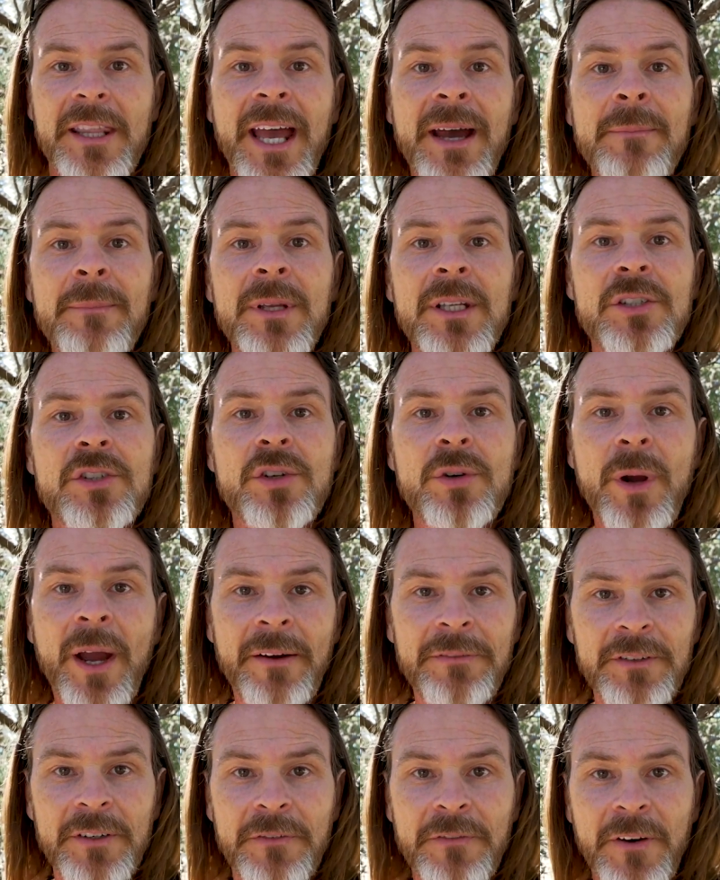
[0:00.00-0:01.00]
That means you
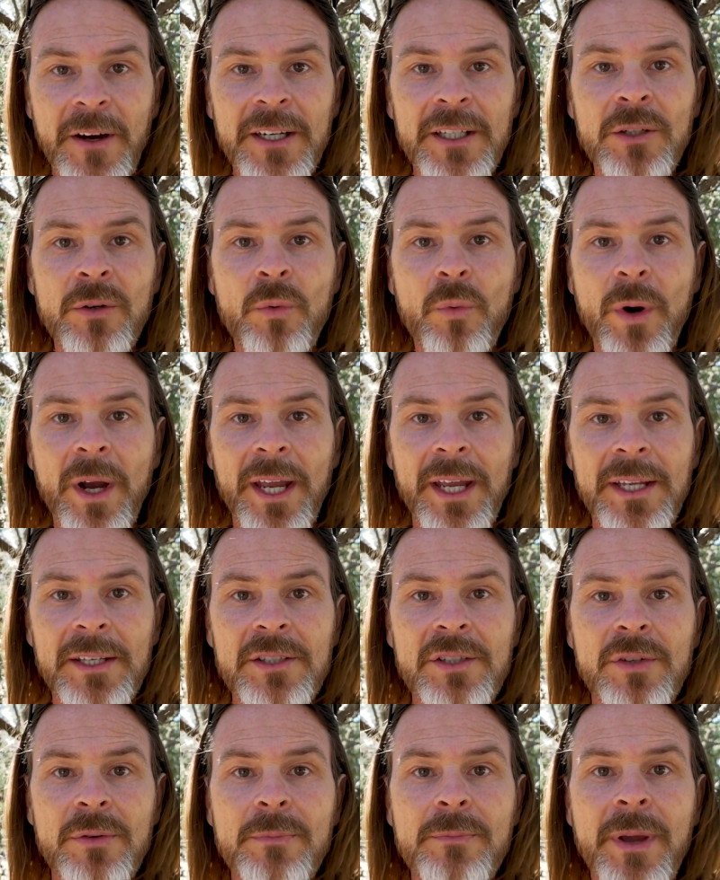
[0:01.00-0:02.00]
have to find a way
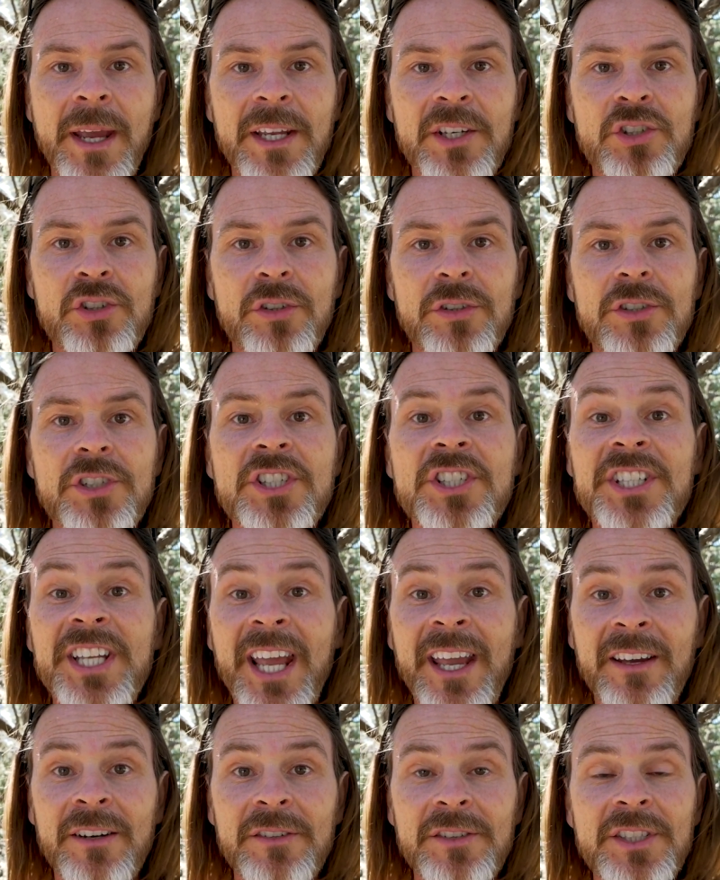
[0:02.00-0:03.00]
to make sure
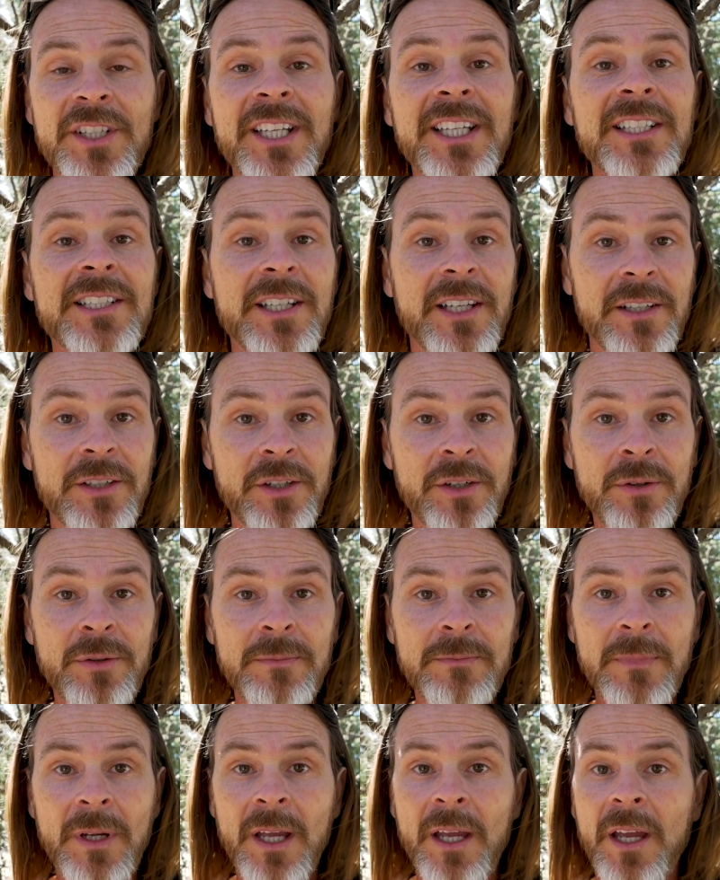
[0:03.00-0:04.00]
sales continue,
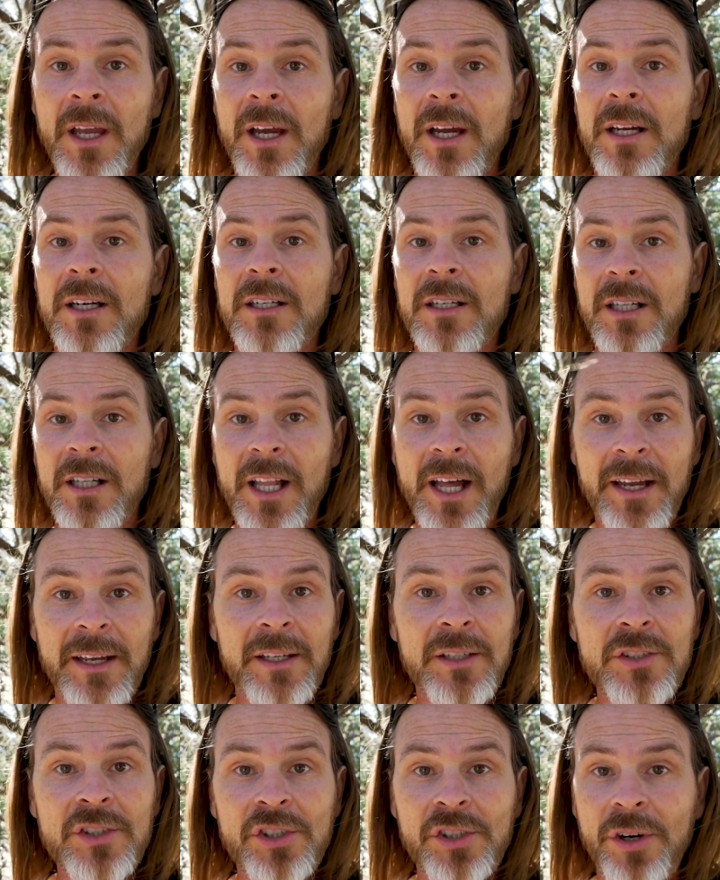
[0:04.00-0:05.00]

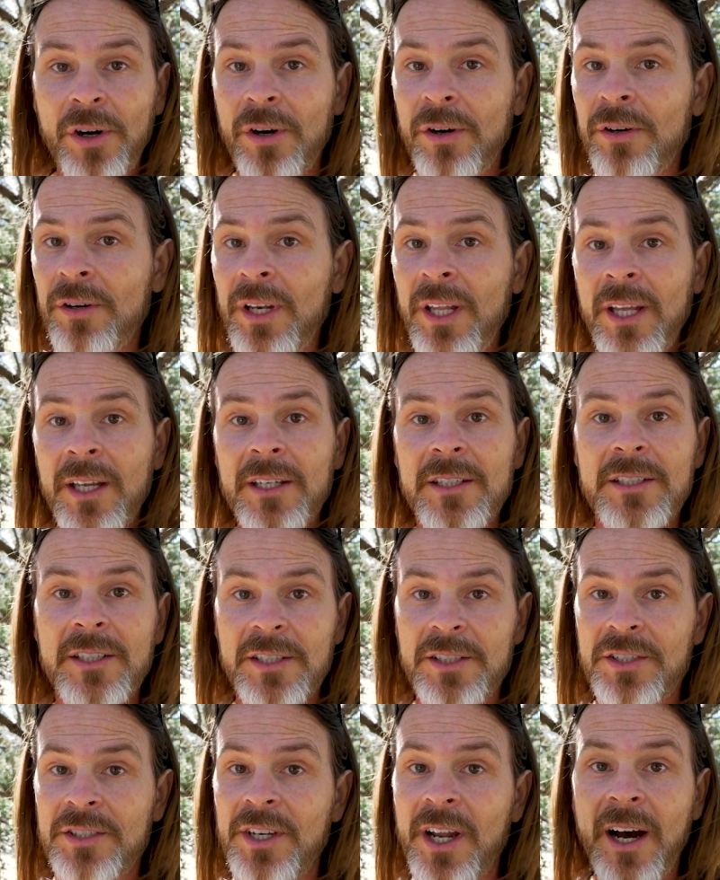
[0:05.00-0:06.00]
client churn
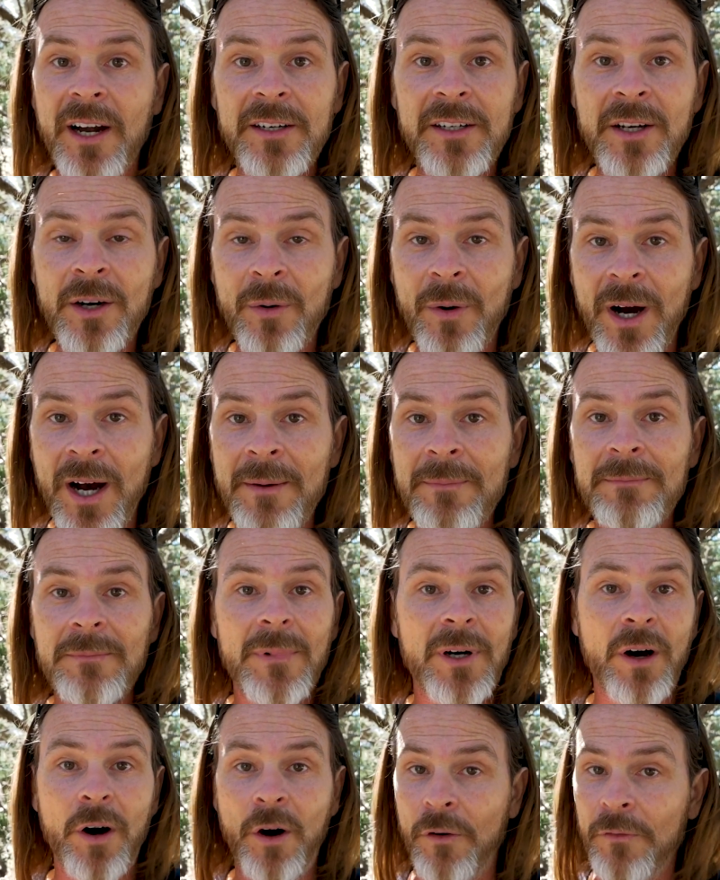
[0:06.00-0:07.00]
does not go up,
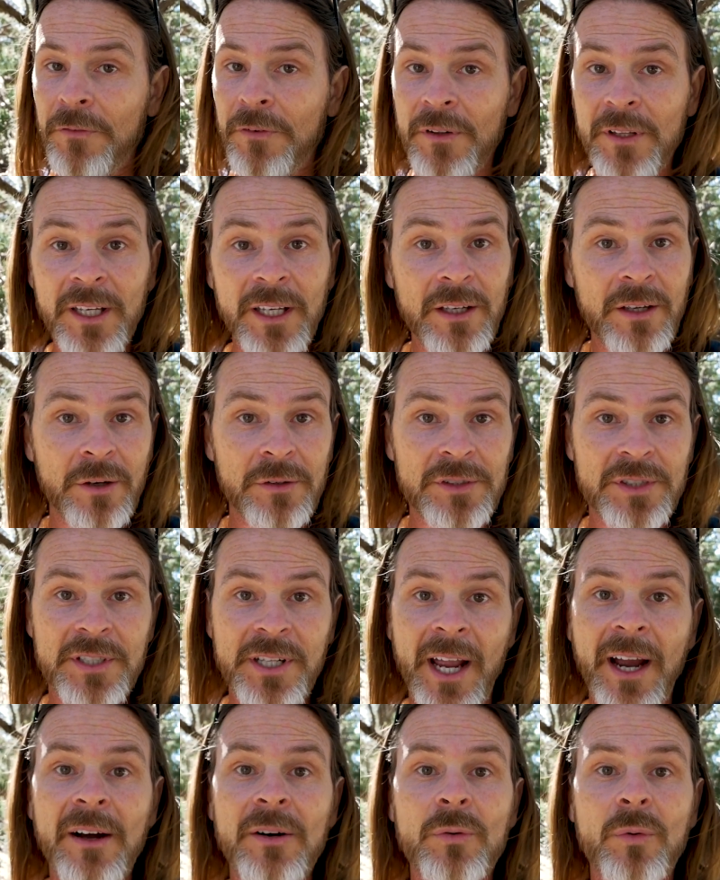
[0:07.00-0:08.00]
hopefully it goes
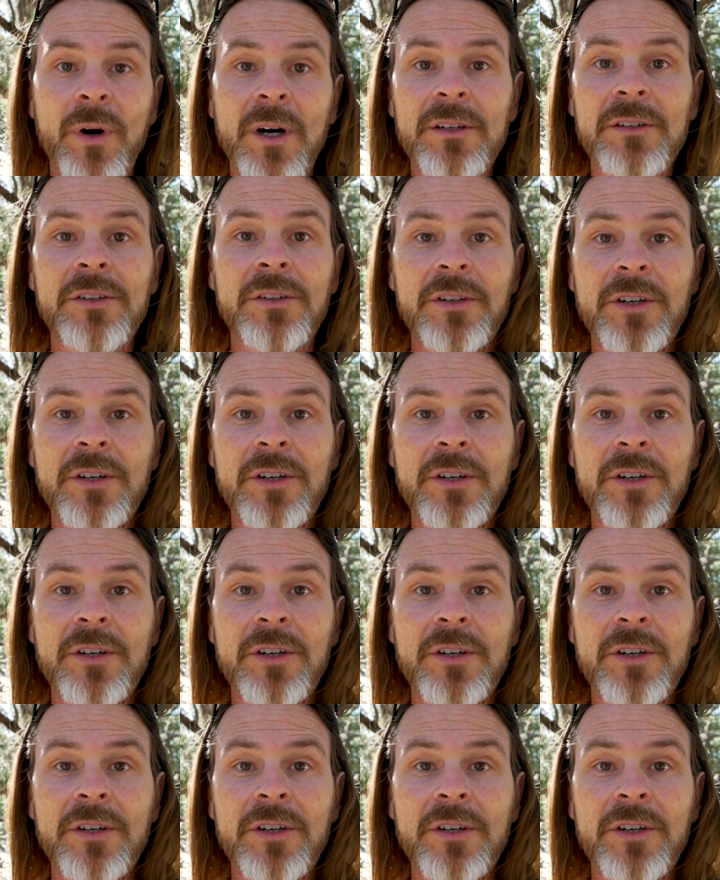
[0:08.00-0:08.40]
down while you're